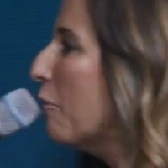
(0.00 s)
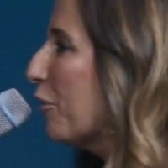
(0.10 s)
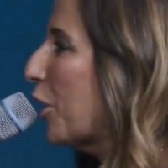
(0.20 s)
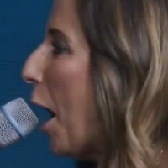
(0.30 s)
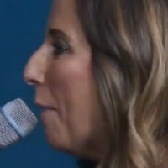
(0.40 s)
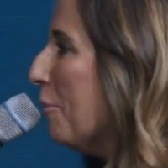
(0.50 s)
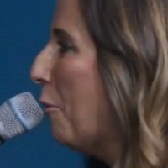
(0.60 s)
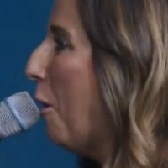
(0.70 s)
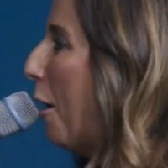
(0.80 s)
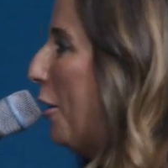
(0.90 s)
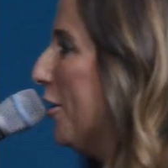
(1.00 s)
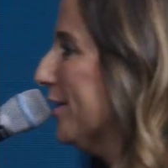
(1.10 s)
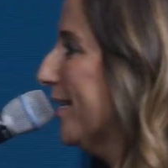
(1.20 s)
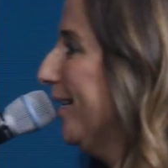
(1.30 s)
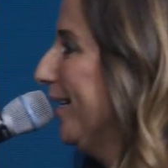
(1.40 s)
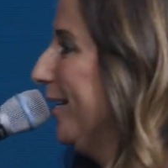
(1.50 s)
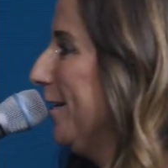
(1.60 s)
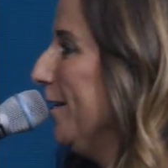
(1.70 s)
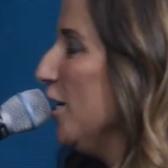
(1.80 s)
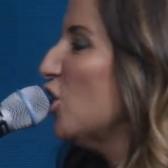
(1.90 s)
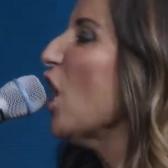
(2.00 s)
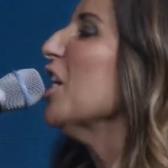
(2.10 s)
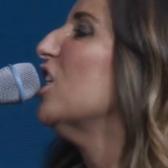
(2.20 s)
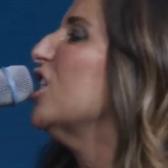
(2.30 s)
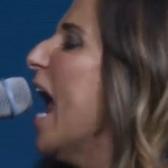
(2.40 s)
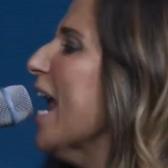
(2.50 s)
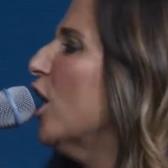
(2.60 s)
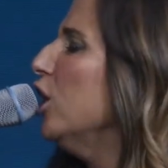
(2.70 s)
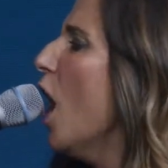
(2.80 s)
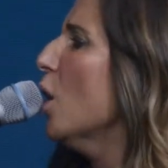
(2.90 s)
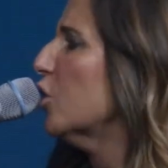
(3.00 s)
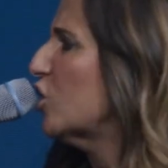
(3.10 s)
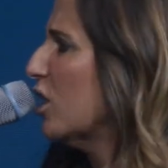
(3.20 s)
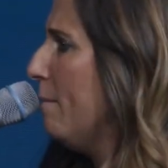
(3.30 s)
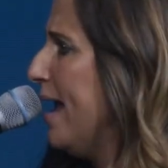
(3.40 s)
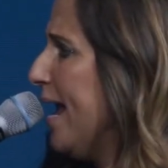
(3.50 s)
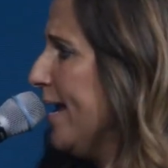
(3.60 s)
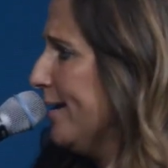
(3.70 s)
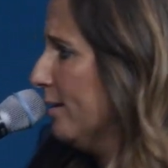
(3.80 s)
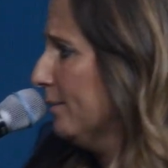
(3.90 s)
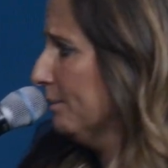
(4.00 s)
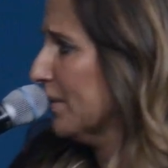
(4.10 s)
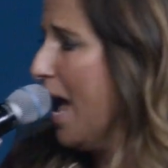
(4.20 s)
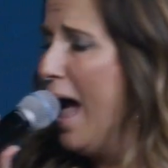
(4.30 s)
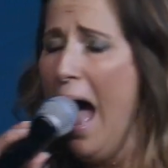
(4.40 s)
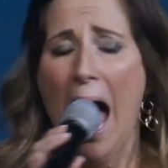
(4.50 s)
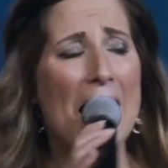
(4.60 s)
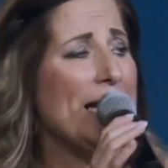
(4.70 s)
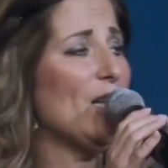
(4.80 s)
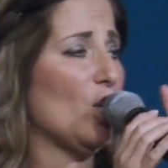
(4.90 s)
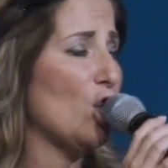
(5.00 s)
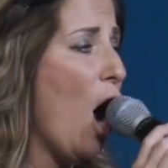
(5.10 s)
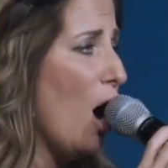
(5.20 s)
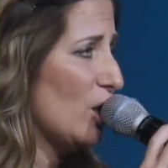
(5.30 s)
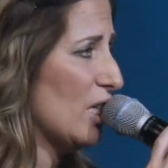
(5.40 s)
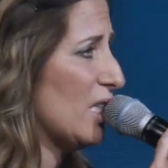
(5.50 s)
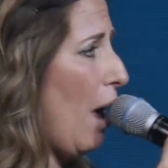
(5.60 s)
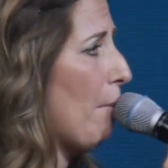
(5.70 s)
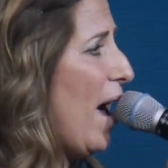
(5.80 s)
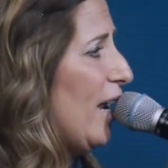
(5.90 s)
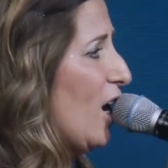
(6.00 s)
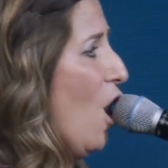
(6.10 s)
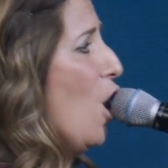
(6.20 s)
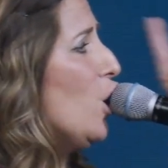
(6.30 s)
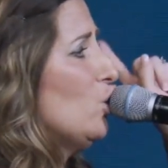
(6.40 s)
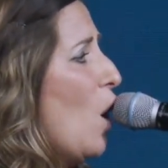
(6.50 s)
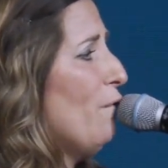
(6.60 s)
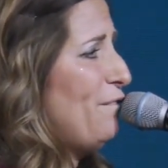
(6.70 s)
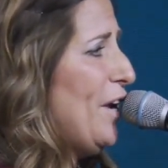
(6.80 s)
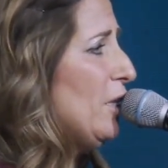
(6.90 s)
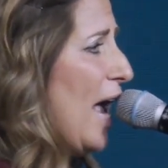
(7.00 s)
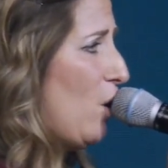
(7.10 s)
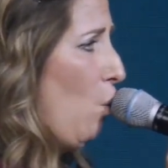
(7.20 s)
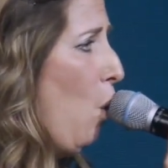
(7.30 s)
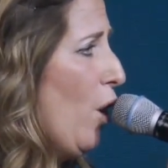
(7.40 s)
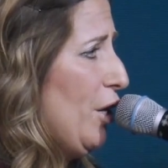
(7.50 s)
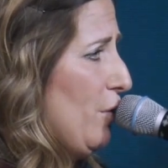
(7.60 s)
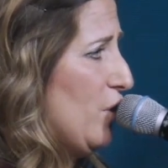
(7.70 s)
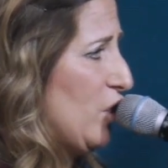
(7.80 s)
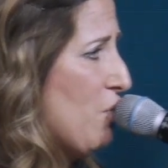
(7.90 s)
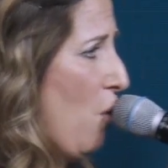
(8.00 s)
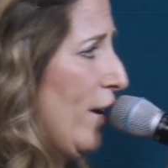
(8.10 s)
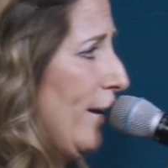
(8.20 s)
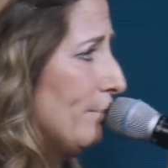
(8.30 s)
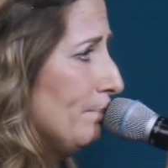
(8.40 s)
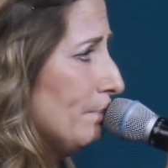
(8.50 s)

overcome the world. Just stay close to me. I need to talk to somebody who don't feel like a warrior this morning.